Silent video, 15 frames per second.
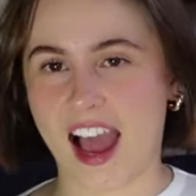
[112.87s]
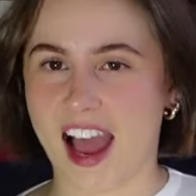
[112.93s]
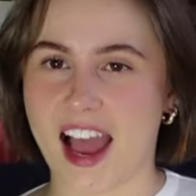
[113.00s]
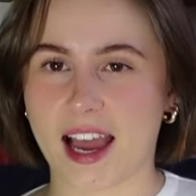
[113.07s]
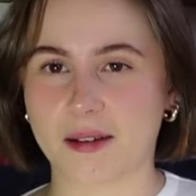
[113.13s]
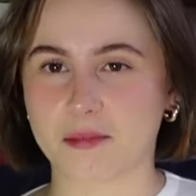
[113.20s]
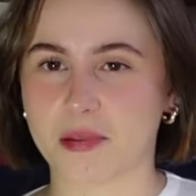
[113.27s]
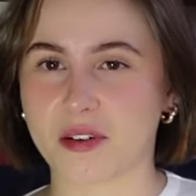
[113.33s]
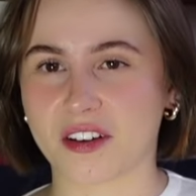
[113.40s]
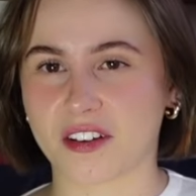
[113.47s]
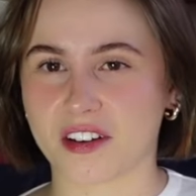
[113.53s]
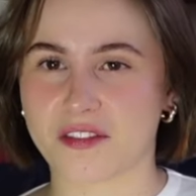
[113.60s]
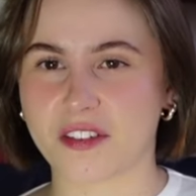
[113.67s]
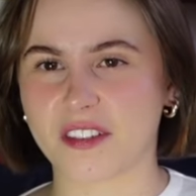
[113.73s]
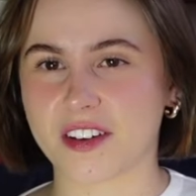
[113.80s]
I'm putting
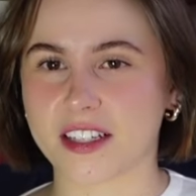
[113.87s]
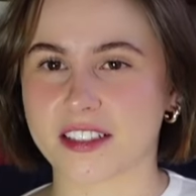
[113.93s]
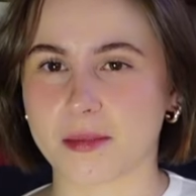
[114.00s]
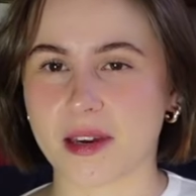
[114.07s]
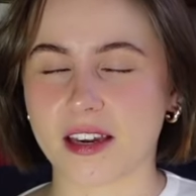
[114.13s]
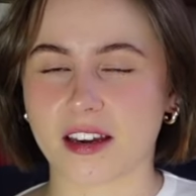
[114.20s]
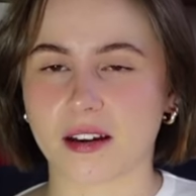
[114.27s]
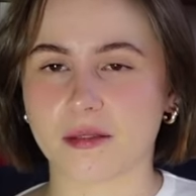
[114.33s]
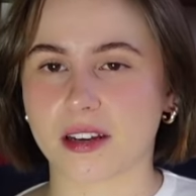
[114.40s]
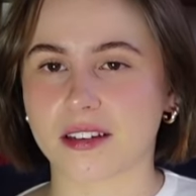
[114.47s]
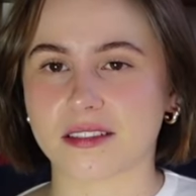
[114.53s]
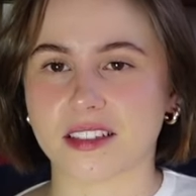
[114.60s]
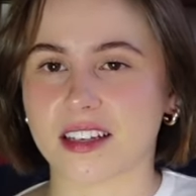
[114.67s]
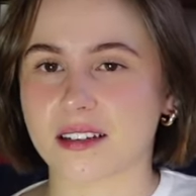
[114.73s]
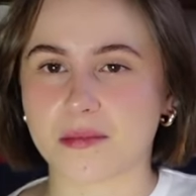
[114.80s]
on a full face of makeup and
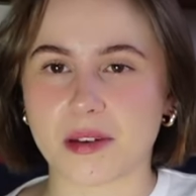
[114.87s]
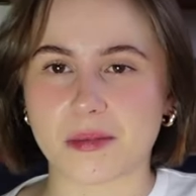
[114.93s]
I was like,